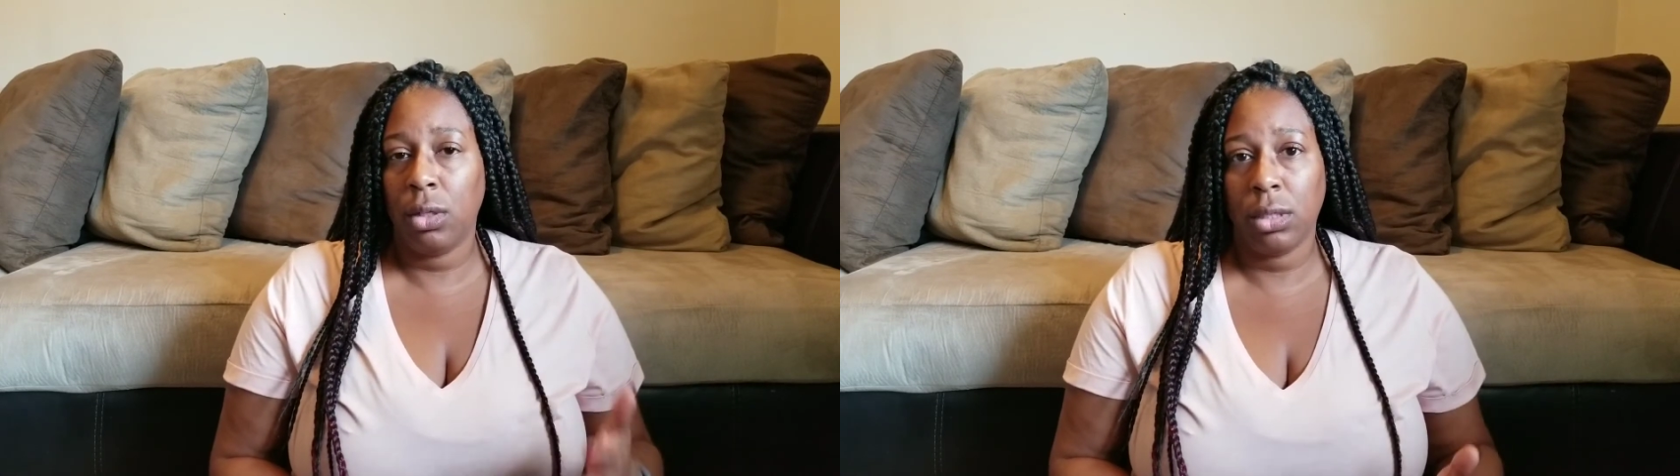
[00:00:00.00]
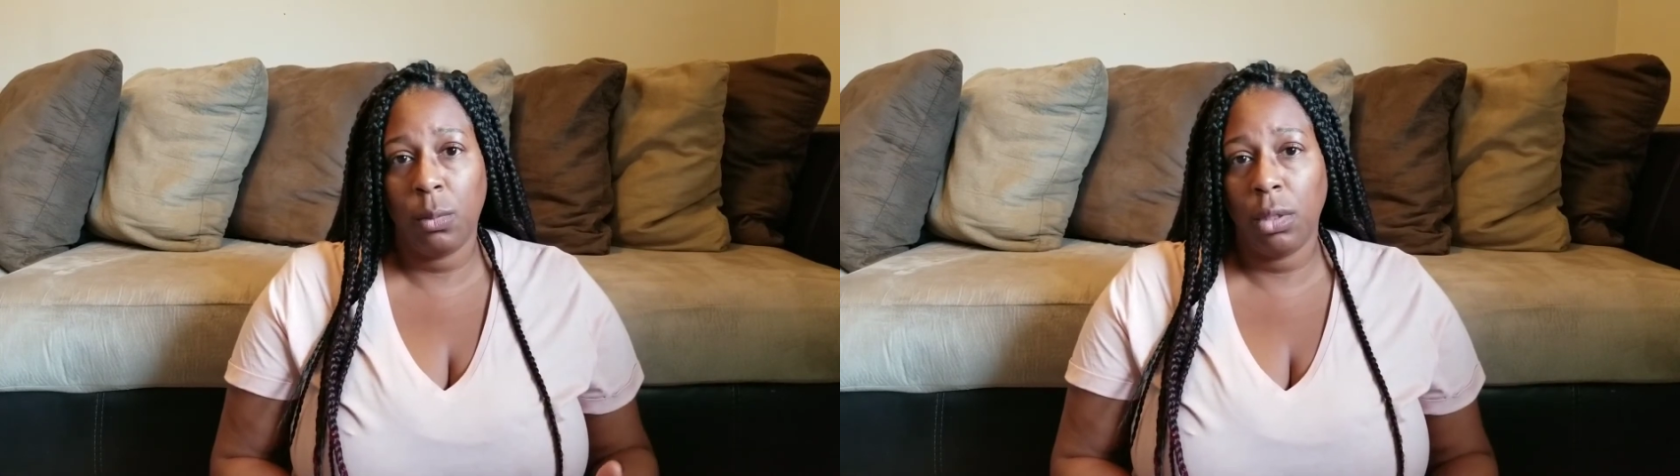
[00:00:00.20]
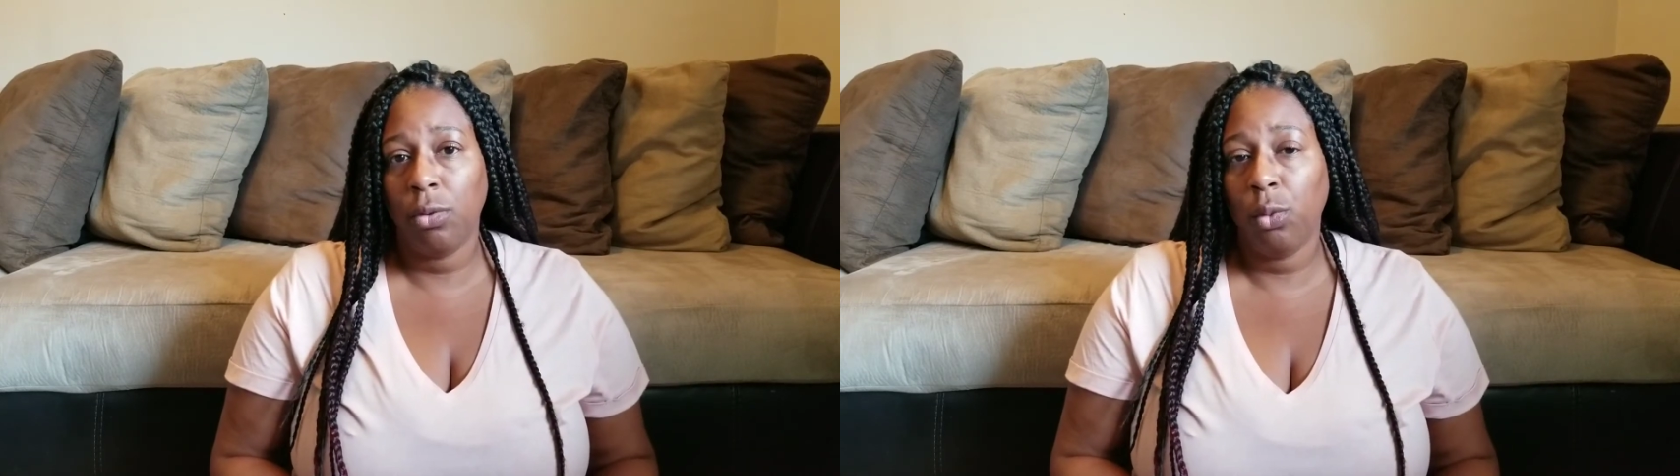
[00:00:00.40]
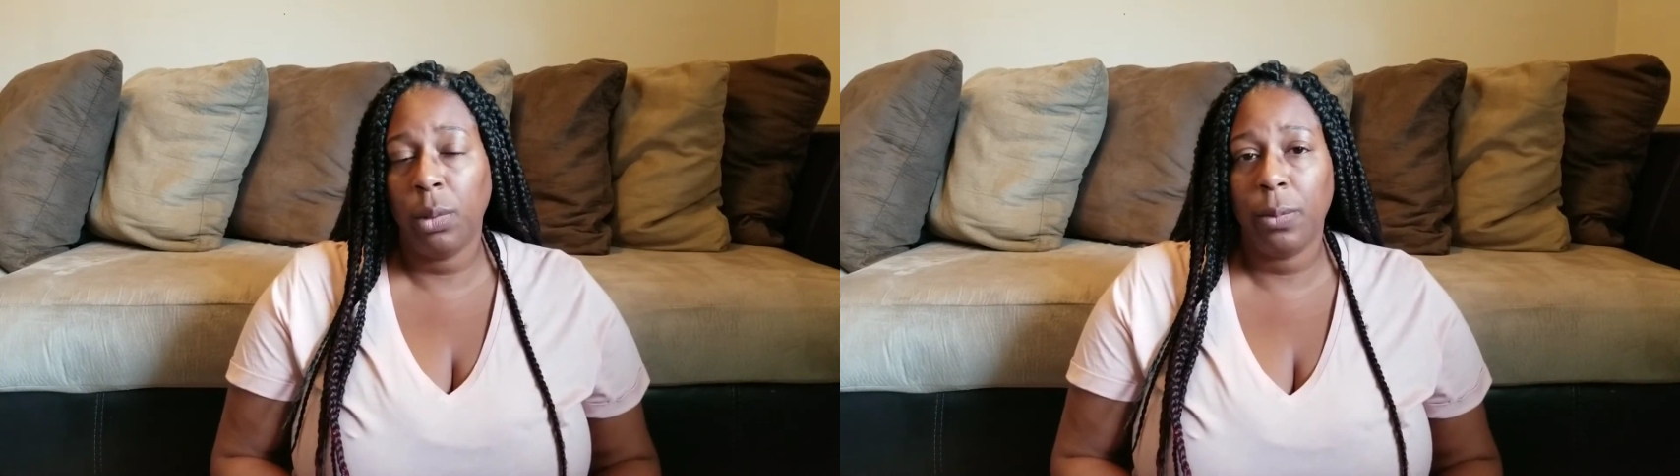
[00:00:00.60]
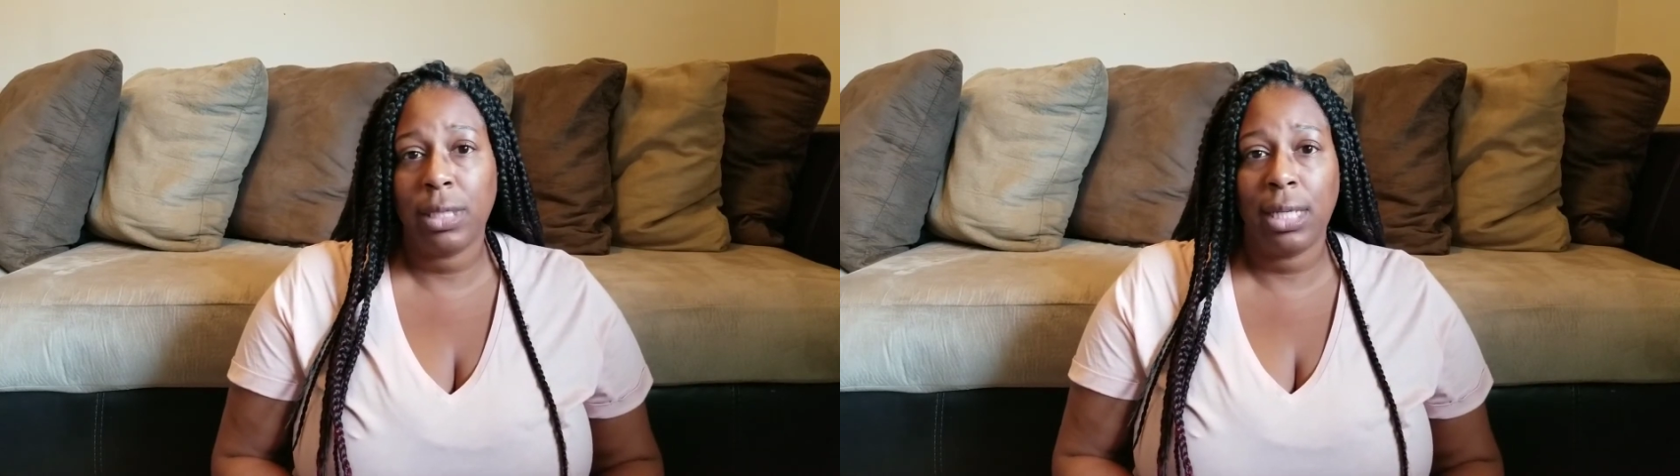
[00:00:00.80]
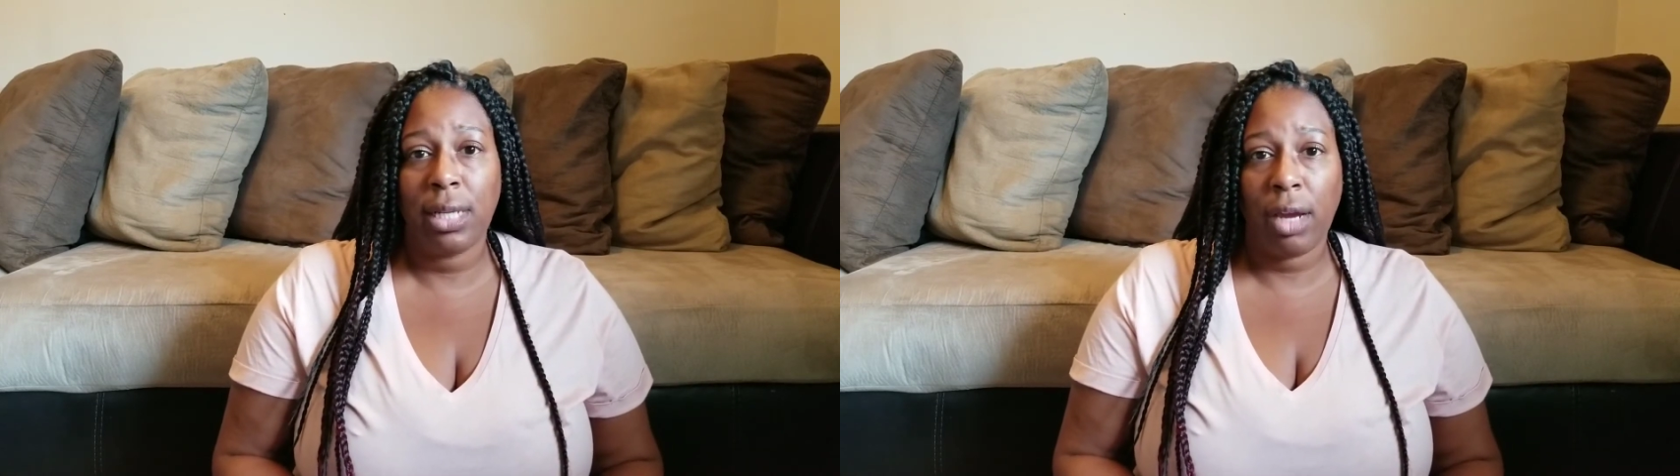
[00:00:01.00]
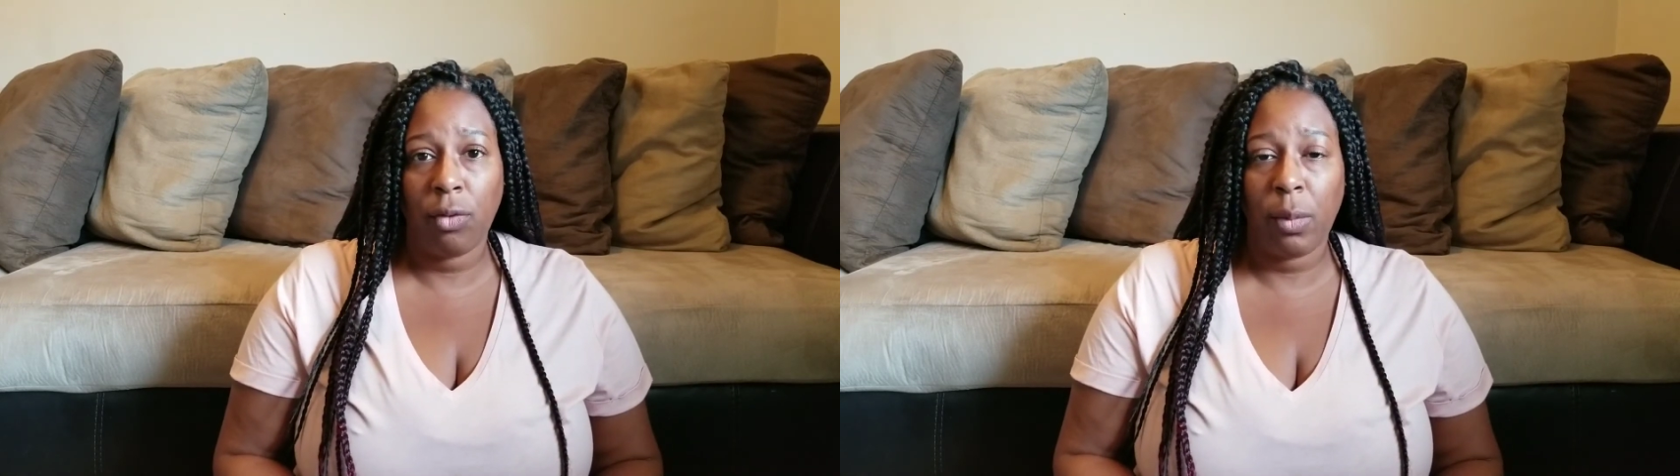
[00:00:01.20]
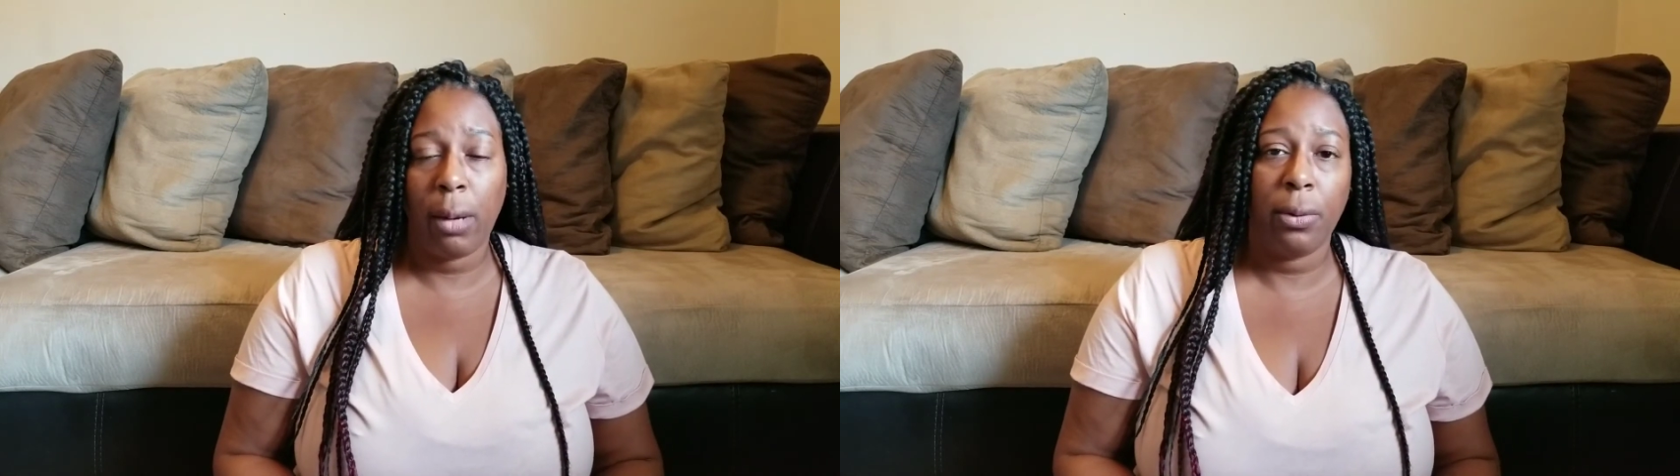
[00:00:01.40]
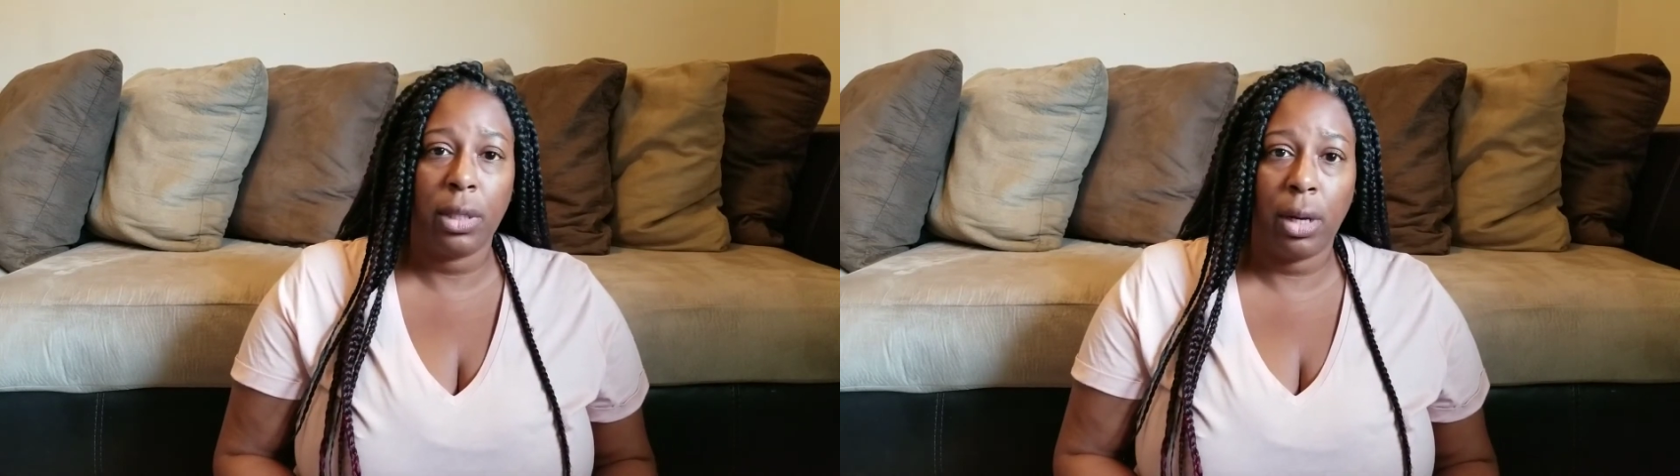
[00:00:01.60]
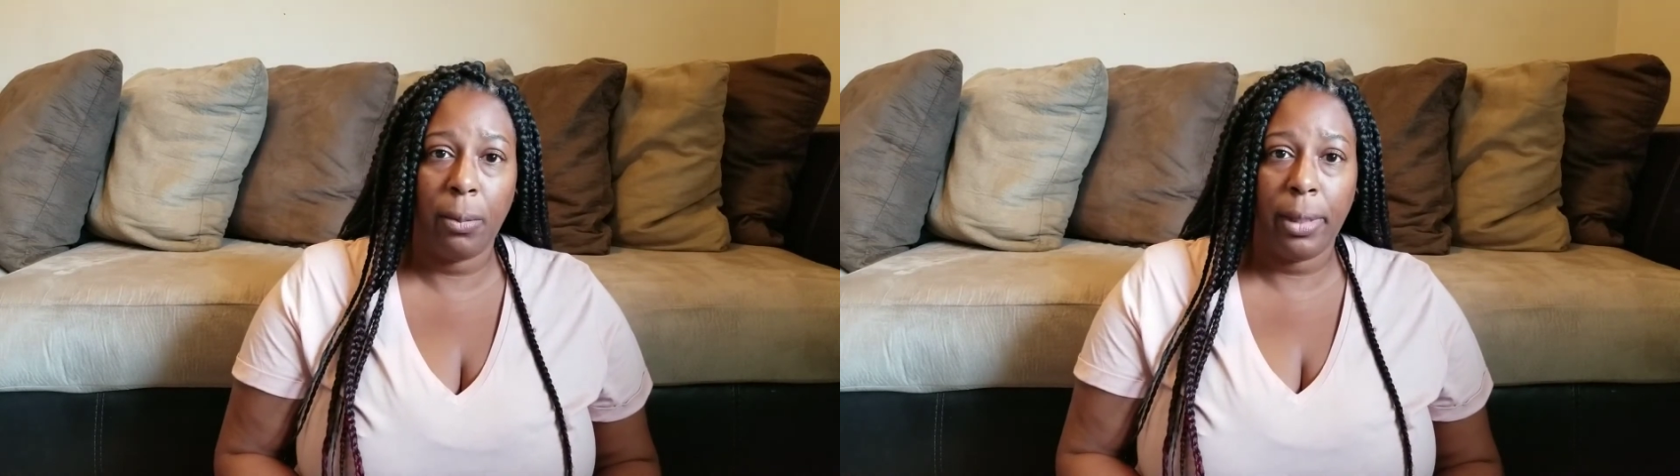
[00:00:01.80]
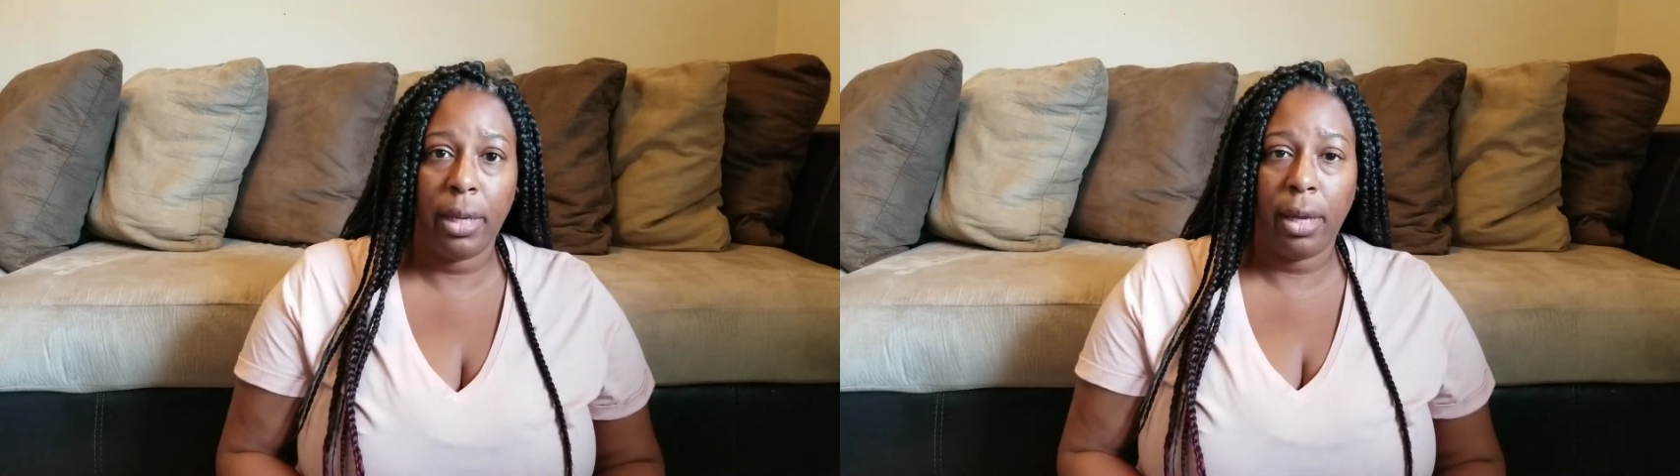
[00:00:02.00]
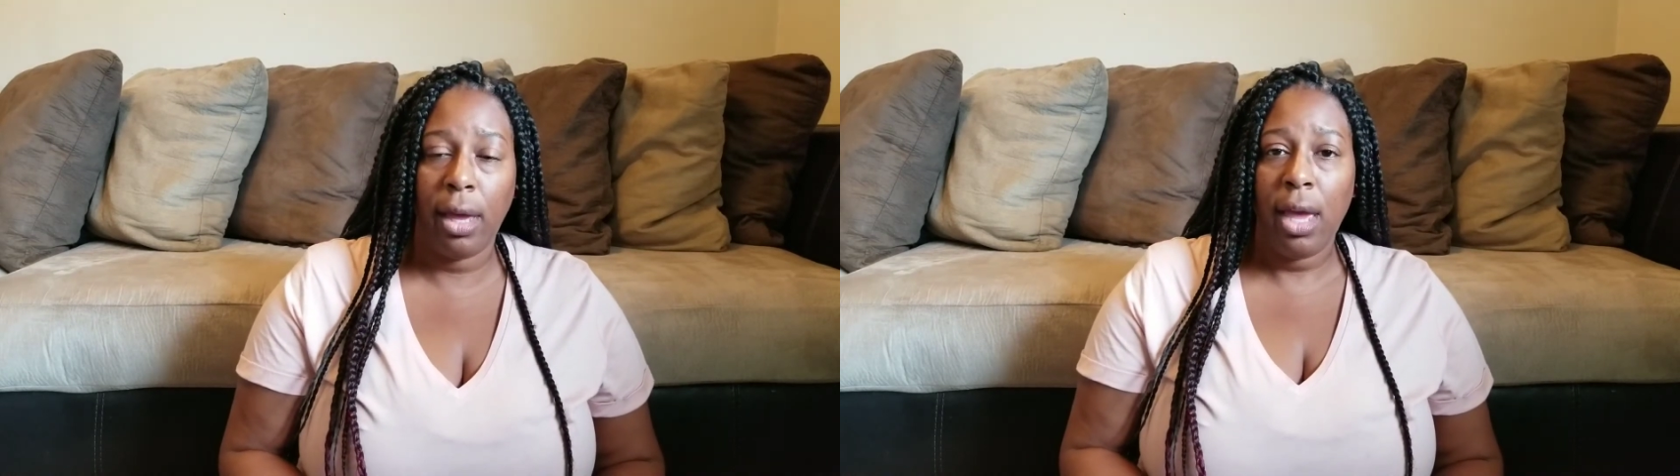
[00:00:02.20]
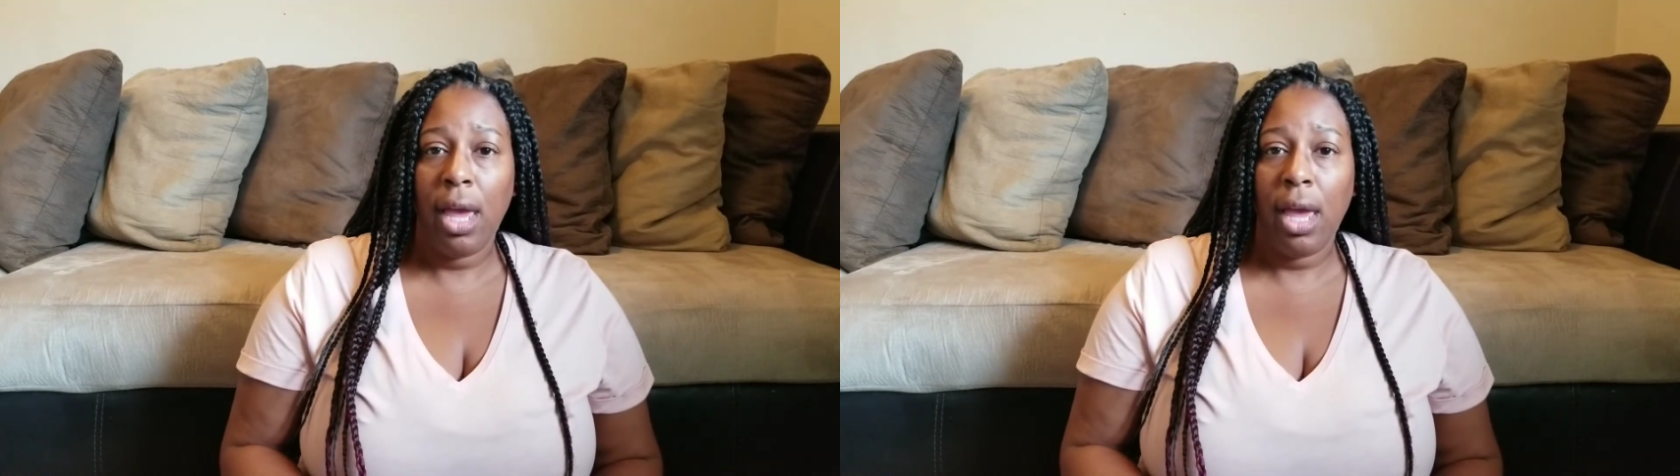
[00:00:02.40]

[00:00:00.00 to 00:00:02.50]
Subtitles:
some of the group members had died from hypothermia,